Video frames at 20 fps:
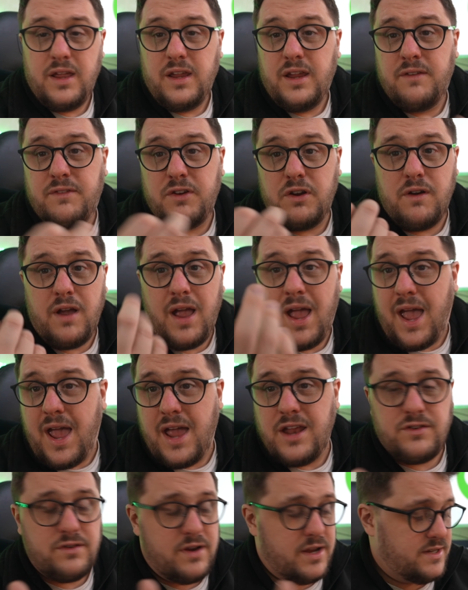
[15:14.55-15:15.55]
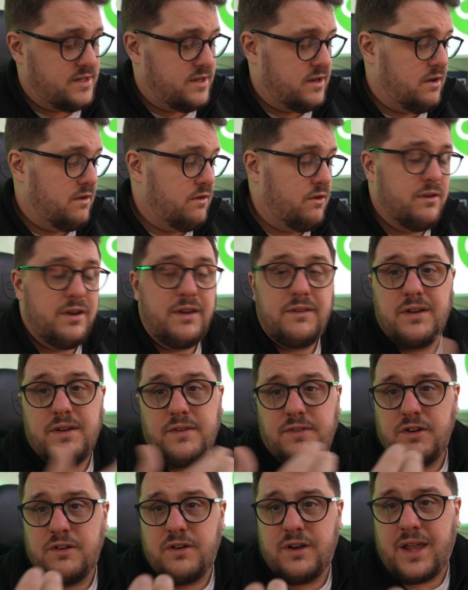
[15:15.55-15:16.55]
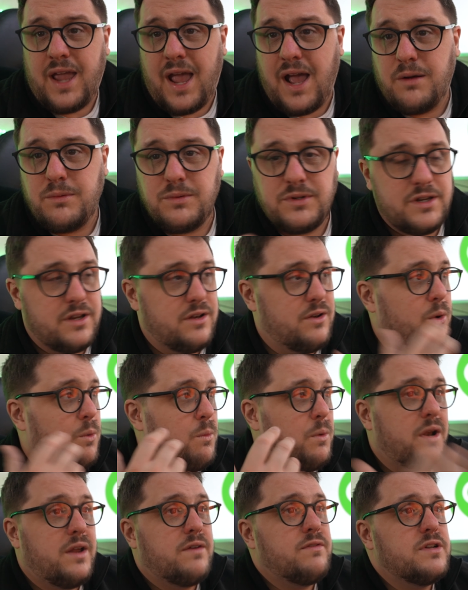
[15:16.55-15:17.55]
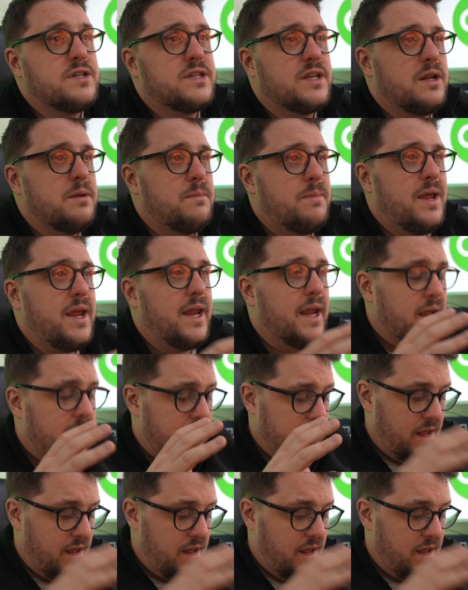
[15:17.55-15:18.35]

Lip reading: If you're a hairdresser or even if you're an accountant or whatever it's going to be,